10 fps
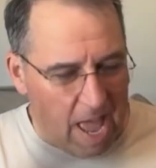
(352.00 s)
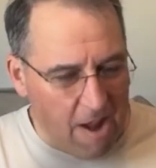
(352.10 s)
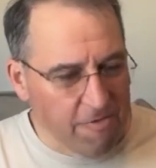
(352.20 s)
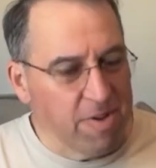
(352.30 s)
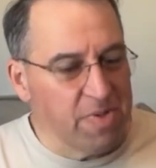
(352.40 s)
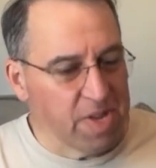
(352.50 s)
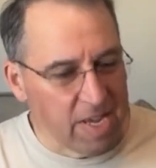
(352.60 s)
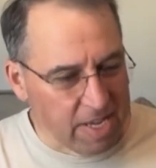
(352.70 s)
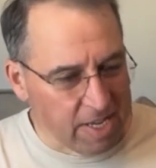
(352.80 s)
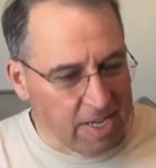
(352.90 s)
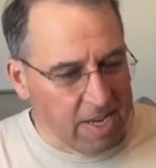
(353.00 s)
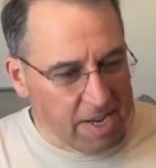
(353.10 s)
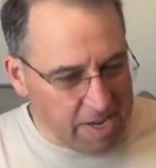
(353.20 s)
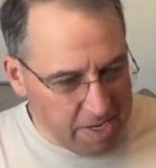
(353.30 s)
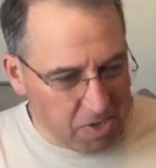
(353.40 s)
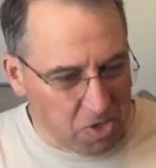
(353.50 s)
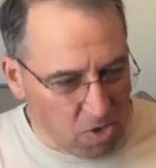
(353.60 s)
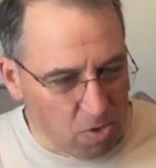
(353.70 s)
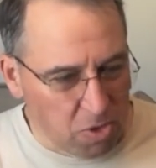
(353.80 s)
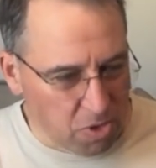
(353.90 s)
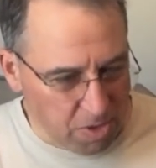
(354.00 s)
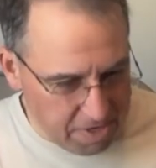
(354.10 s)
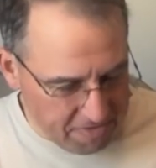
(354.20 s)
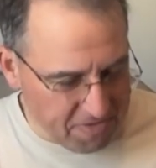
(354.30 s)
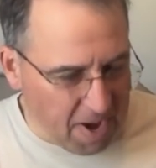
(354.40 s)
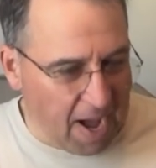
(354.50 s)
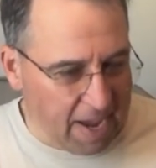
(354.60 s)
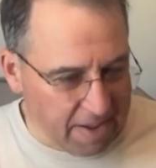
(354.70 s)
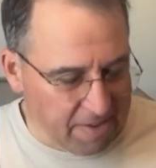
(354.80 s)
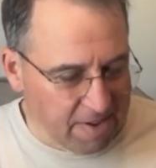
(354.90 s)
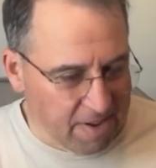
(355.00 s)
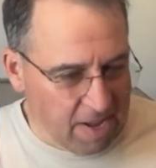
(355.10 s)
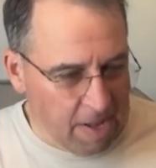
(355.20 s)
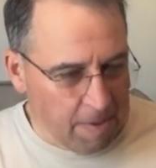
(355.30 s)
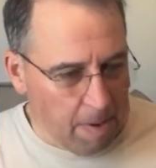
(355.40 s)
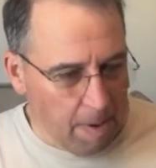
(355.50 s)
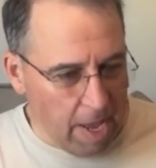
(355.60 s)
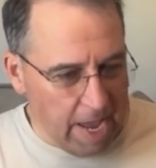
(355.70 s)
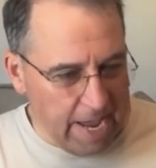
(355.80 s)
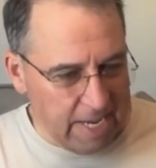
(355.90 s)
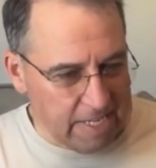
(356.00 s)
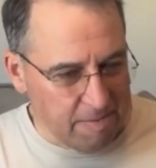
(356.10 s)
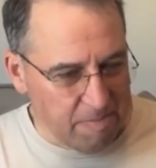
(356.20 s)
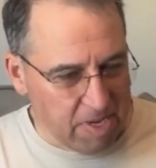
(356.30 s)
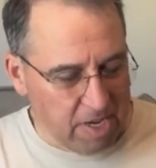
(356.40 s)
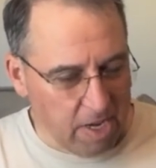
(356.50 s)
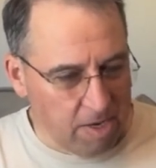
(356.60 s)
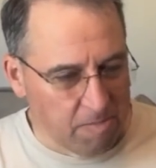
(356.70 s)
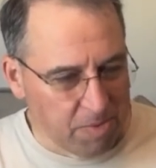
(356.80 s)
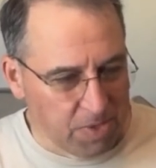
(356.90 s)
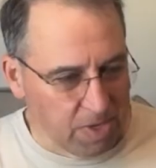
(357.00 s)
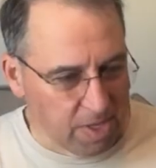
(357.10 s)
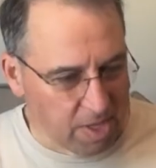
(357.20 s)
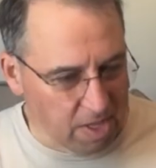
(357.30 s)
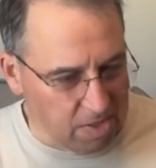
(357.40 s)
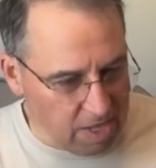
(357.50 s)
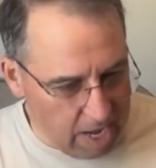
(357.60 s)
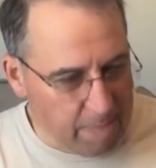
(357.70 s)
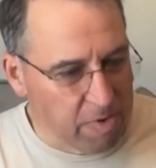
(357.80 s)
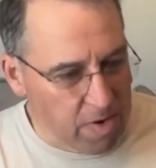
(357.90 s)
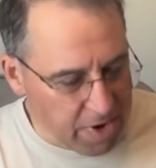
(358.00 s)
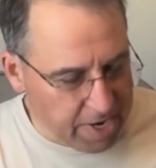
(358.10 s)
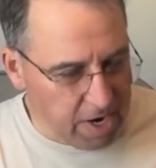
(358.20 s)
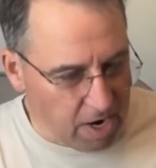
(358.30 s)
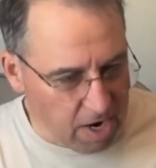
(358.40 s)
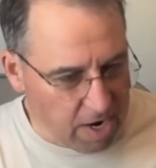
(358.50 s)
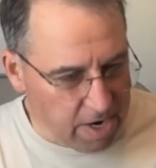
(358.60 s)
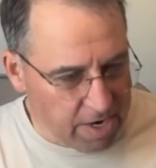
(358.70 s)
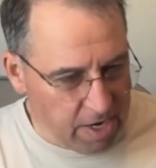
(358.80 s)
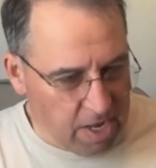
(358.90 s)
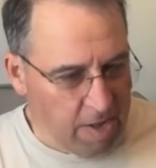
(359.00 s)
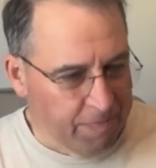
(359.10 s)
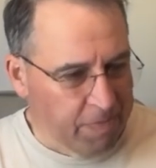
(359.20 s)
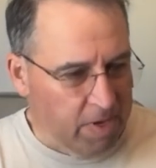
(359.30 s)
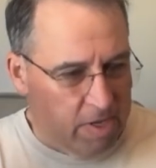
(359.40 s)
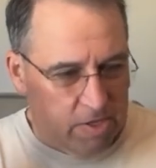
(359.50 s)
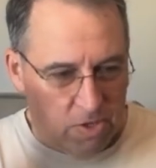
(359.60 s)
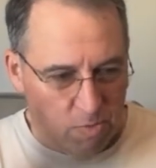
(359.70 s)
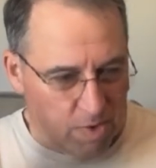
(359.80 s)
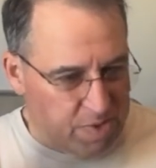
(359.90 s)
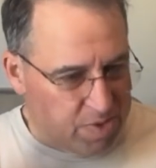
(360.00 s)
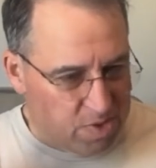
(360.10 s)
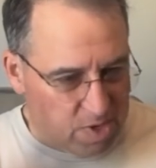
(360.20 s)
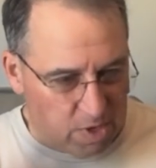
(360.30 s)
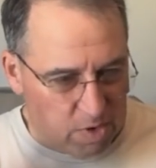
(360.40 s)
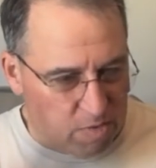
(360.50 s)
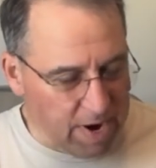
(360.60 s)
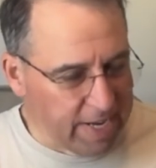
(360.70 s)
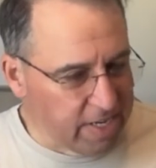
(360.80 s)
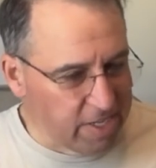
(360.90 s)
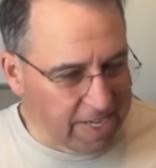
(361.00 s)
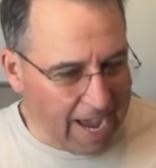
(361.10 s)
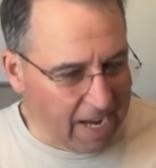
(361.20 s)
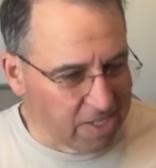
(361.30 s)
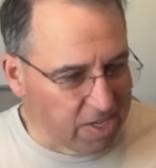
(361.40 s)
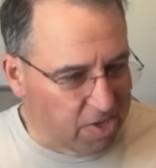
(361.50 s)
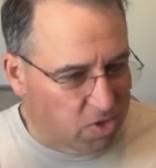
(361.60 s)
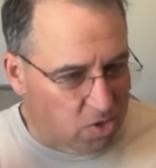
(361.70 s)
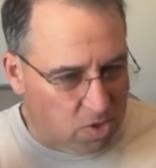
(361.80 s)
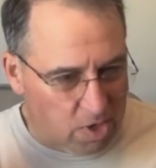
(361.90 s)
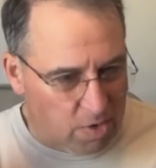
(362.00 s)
Everything is user defined. And it becomes the library card with the greatest access to the